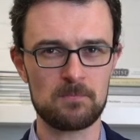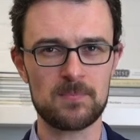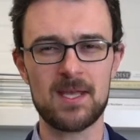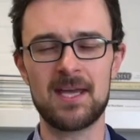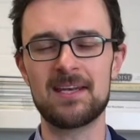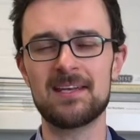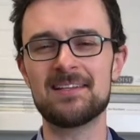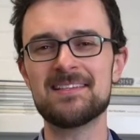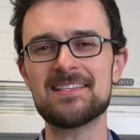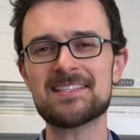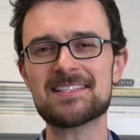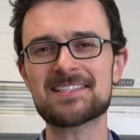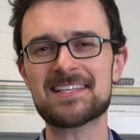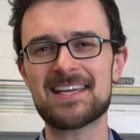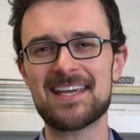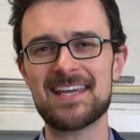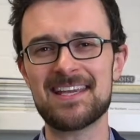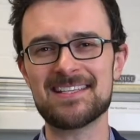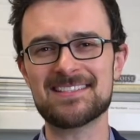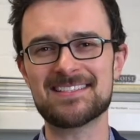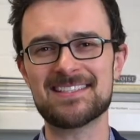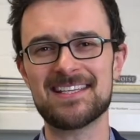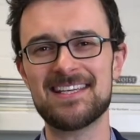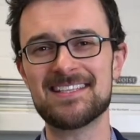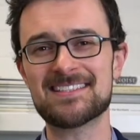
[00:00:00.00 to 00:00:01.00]
And in this
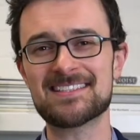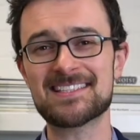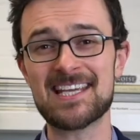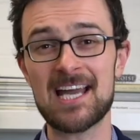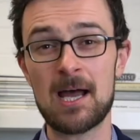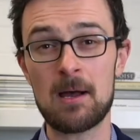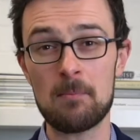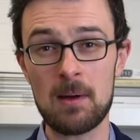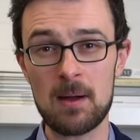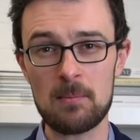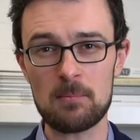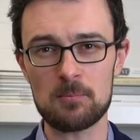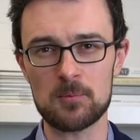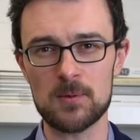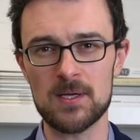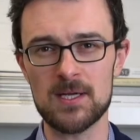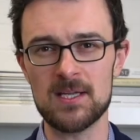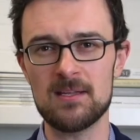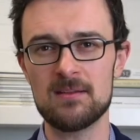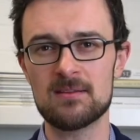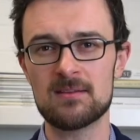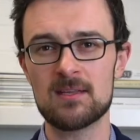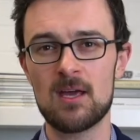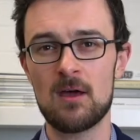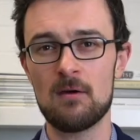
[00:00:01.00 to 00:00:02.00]
case, it's come up
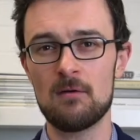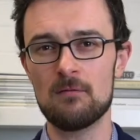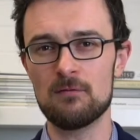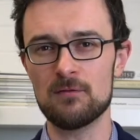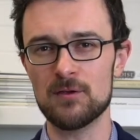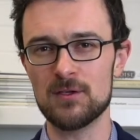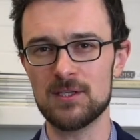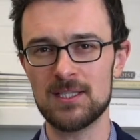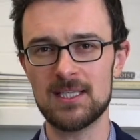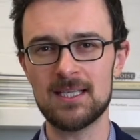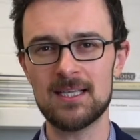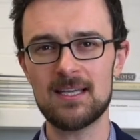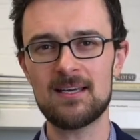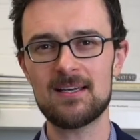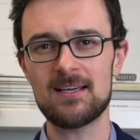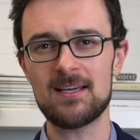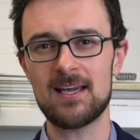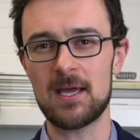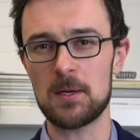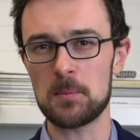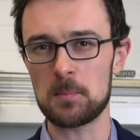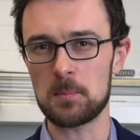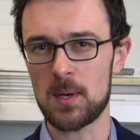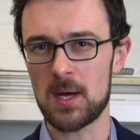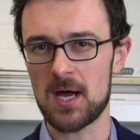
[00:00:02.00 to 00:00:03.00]
with vanilla
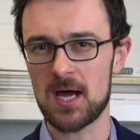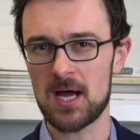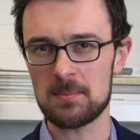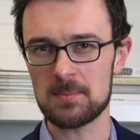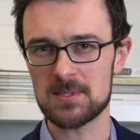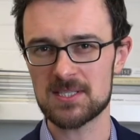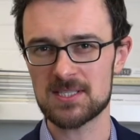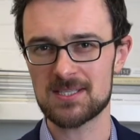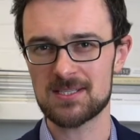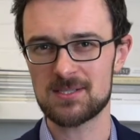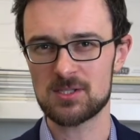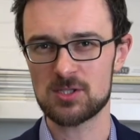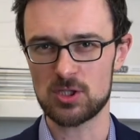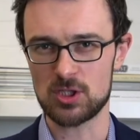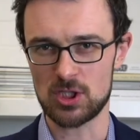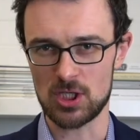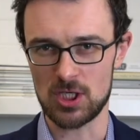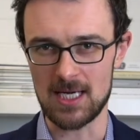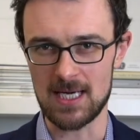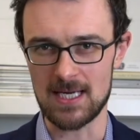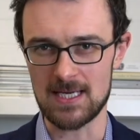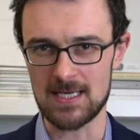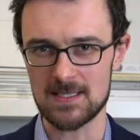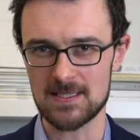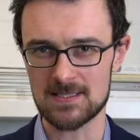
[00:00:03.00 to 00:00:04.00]
and Parmesan
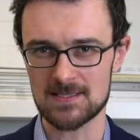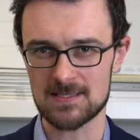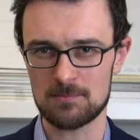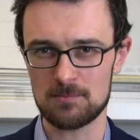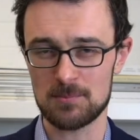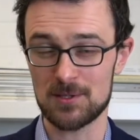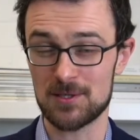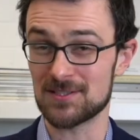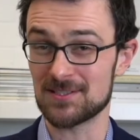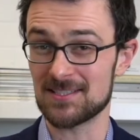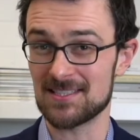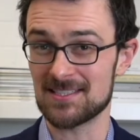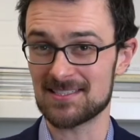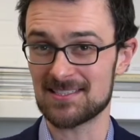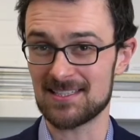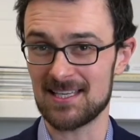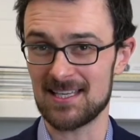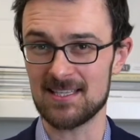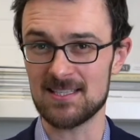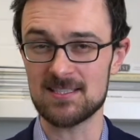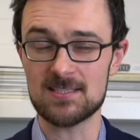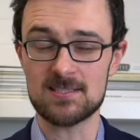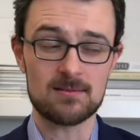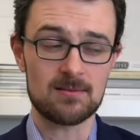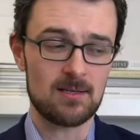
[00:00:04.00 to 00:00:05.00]
cheese, because it
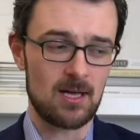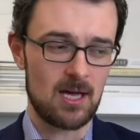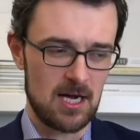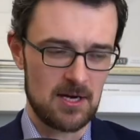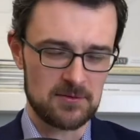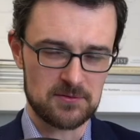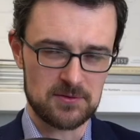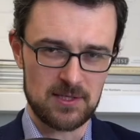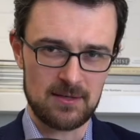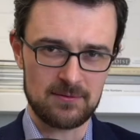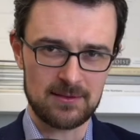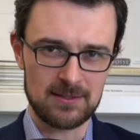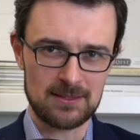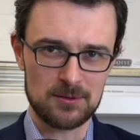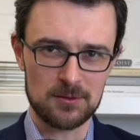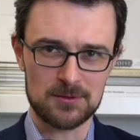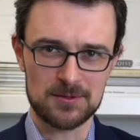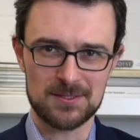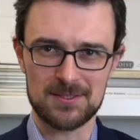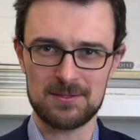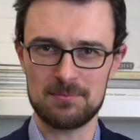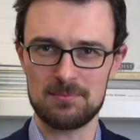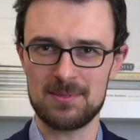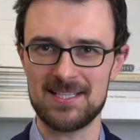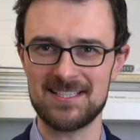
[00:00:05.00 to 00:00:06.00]
says, after having
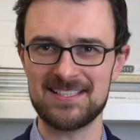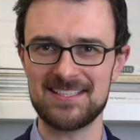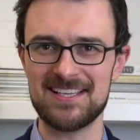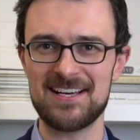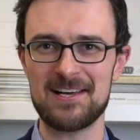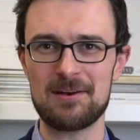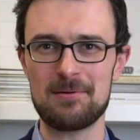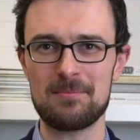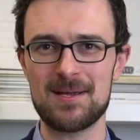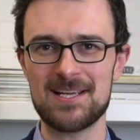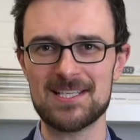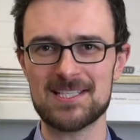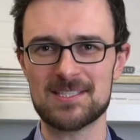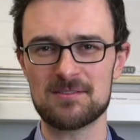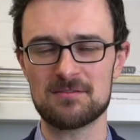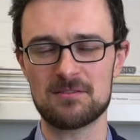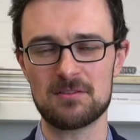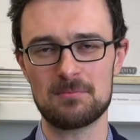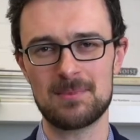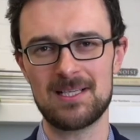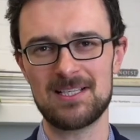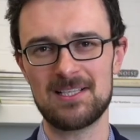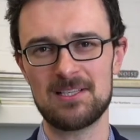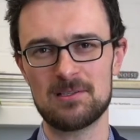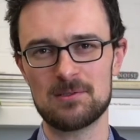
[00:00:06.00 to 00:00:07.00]
looked at a big database of a
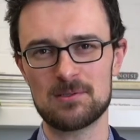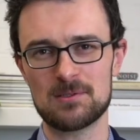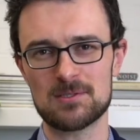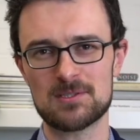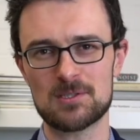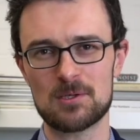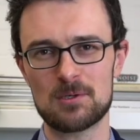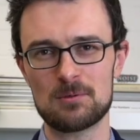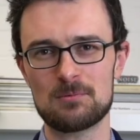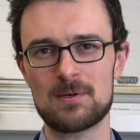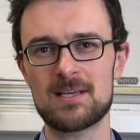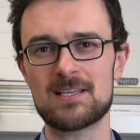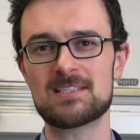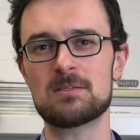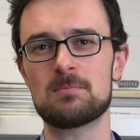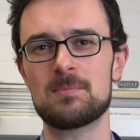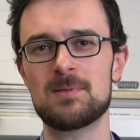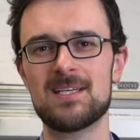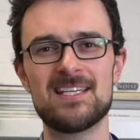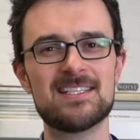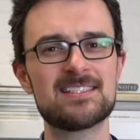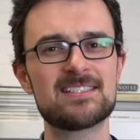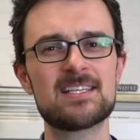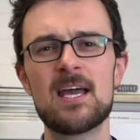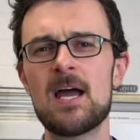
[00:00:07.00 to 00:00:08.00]
million or so
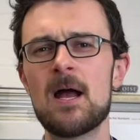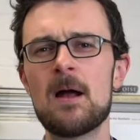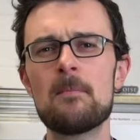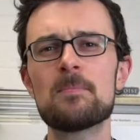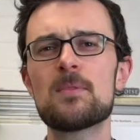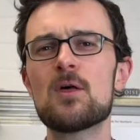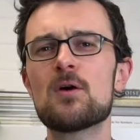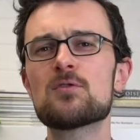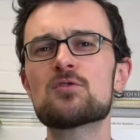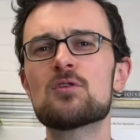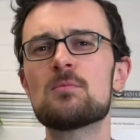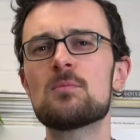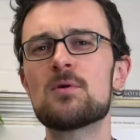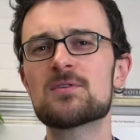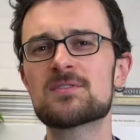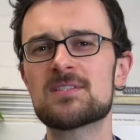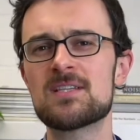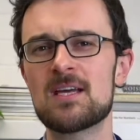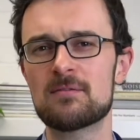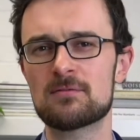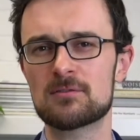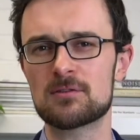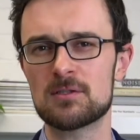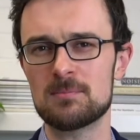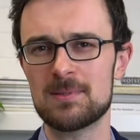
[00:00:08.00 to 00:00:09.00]
recipes, those almost
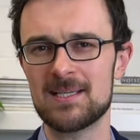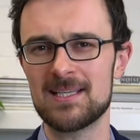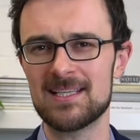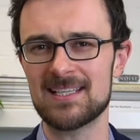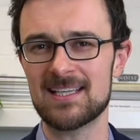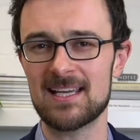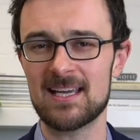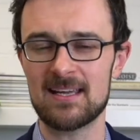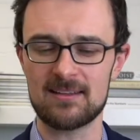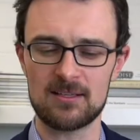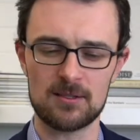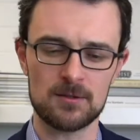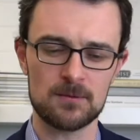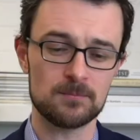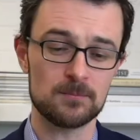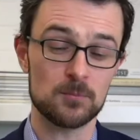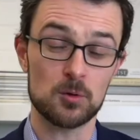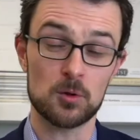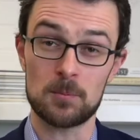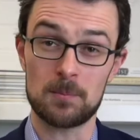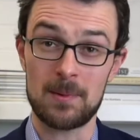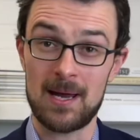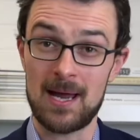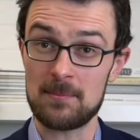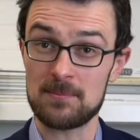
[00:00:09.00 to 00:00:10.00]
never appear together,
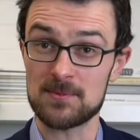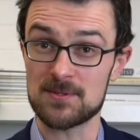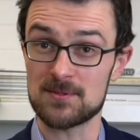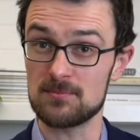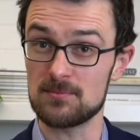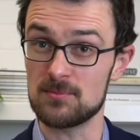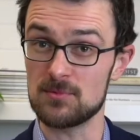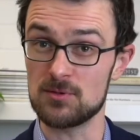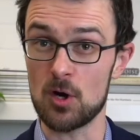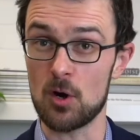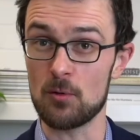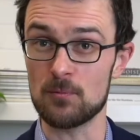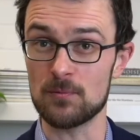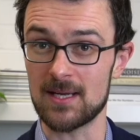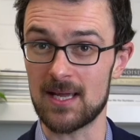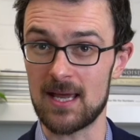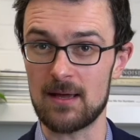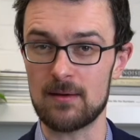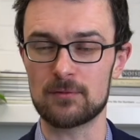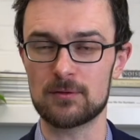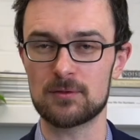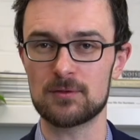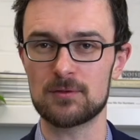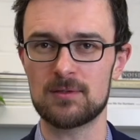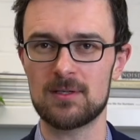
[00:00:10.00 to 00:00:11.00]
or perhaps don't
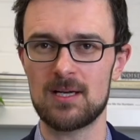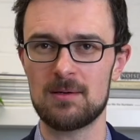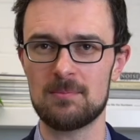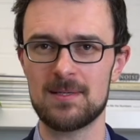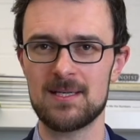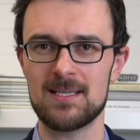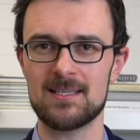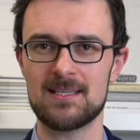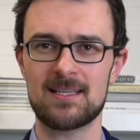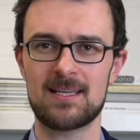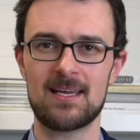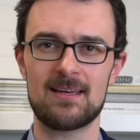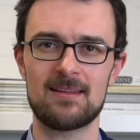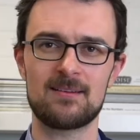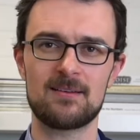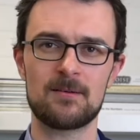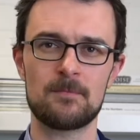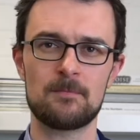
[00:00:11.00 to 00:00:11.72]
ever appear together.